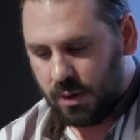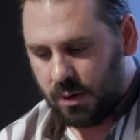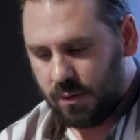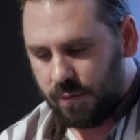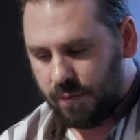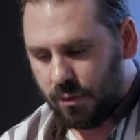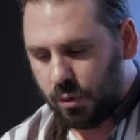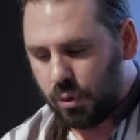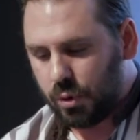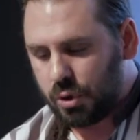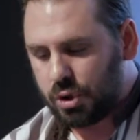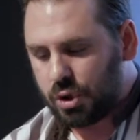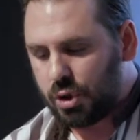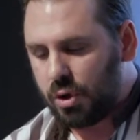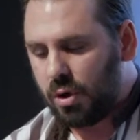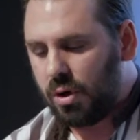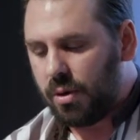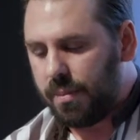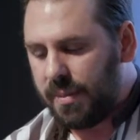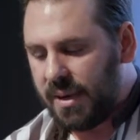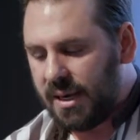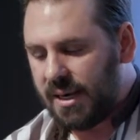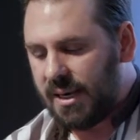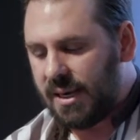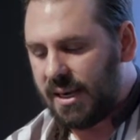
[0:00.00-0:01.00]
von Uexküll
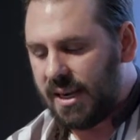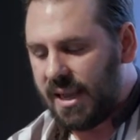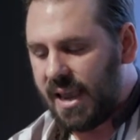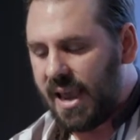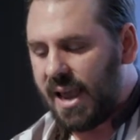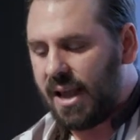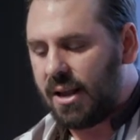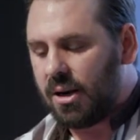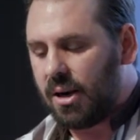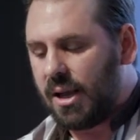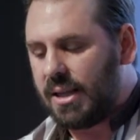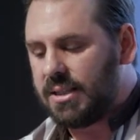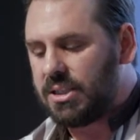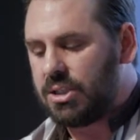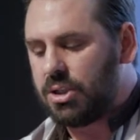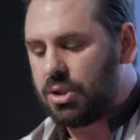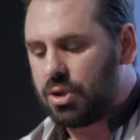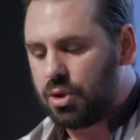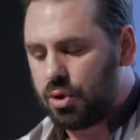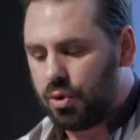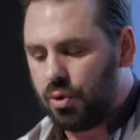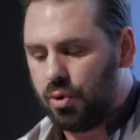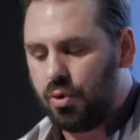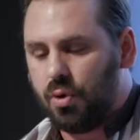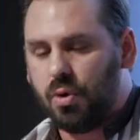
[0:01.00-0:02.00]
immediately outlines
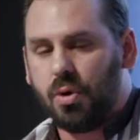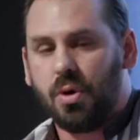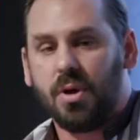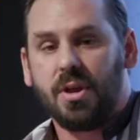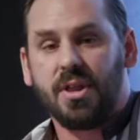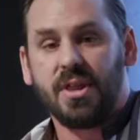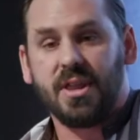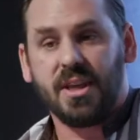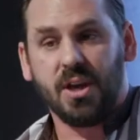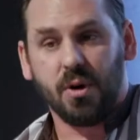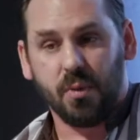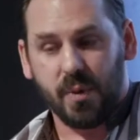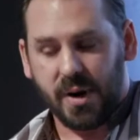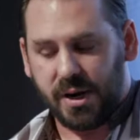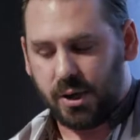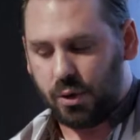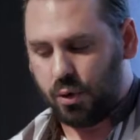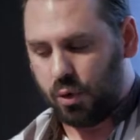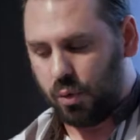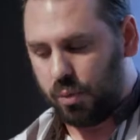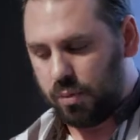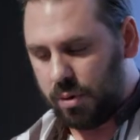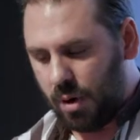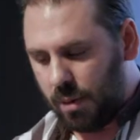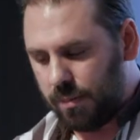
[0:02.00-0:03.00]
two
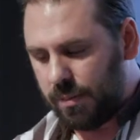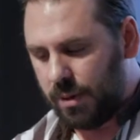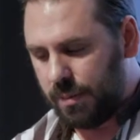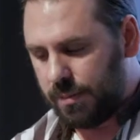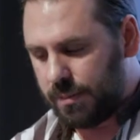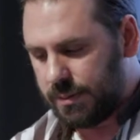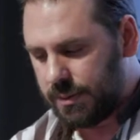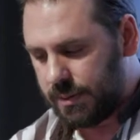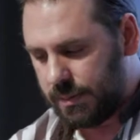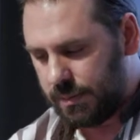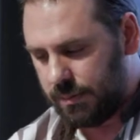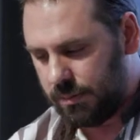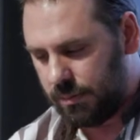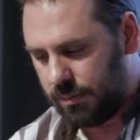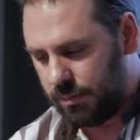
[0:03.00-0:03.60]
theoretical problems.